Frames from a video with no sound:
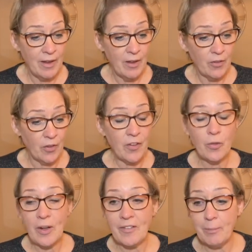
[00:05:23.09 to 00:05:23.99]
So this
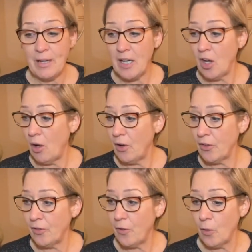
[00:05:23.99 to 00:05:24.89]
recipe calls
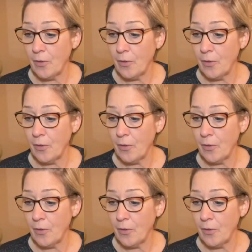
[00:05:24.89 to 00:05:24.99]
for